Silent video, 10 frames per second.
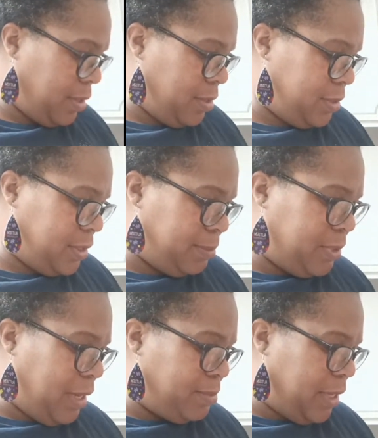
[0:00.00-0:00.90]

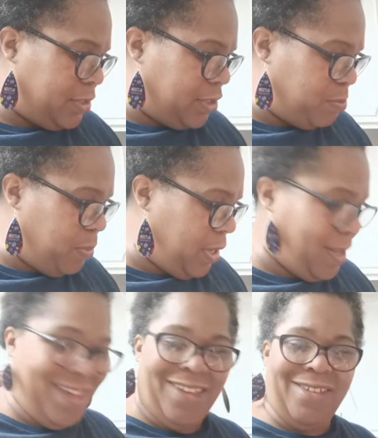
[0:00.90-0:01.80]
Sometimes I just be in
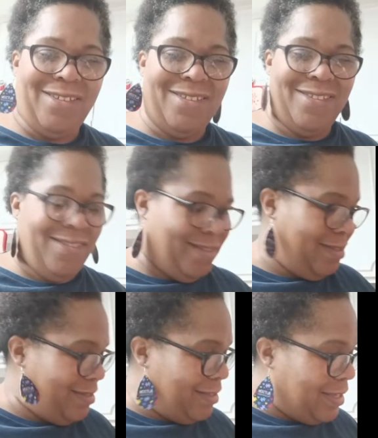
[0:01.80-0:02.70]
here.
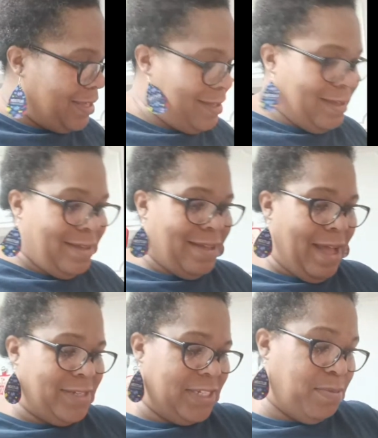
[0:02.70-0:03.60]
I
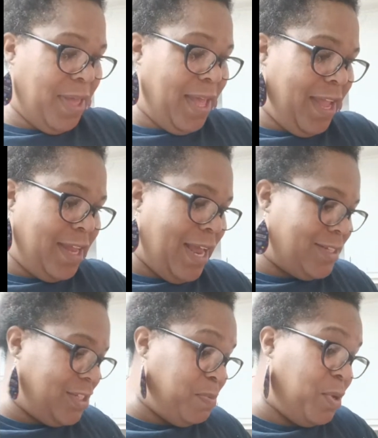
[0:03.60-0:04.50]
just be in here and I
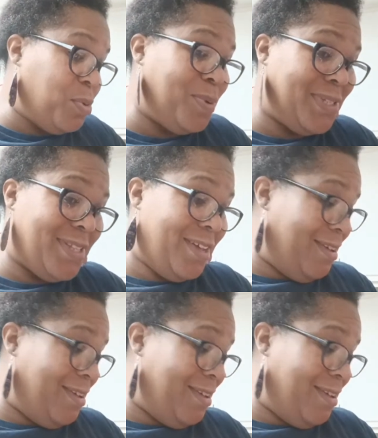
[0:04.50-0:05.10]
just be doing stuff.